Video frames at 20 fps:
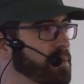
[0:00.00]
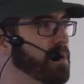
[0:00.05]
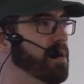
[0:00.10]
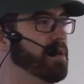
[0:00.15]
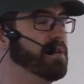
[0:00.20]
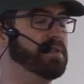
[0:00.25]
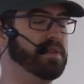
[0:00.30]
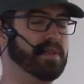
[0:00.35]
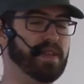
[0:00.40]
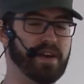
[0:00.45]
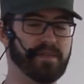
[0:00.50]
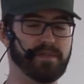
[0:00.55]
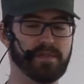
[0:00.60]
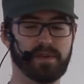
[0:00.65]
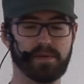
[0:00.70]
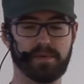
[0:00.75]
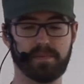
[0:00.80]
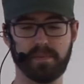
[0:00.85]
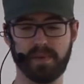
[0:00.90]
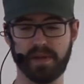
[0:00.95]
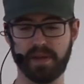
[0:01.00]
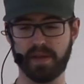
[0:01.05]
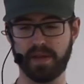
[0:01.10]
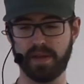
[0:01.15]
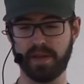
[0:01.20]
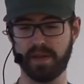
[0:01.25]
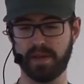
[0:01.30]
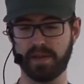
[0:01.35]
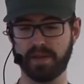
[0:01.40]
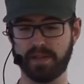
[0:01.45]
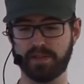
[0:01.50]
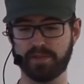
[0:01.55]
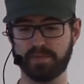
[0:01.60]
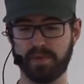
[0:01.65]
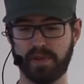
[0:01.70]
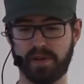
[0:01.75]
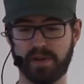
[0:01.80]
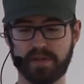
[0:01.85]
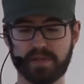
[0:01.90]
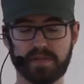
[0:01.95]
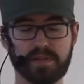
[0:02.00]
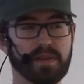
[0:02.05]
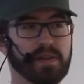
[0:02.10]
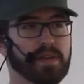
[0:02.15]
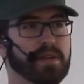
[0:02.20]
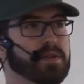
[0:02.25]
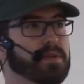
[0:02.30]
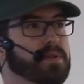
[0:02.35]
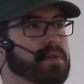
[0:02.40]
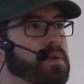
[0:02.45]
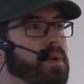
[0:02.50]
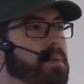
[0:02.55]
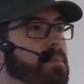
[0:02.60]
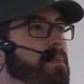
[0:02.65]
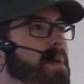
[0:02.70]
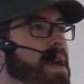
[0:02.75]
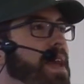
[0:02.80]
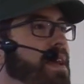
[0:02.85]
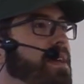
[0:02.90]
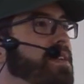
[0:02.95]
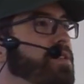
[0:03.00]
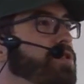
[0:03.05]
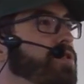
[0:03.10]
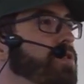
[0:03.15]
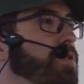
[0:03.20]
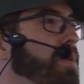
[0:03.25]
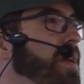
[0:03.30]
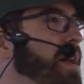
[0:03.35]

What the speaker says: blocks and after each blocks, to make sure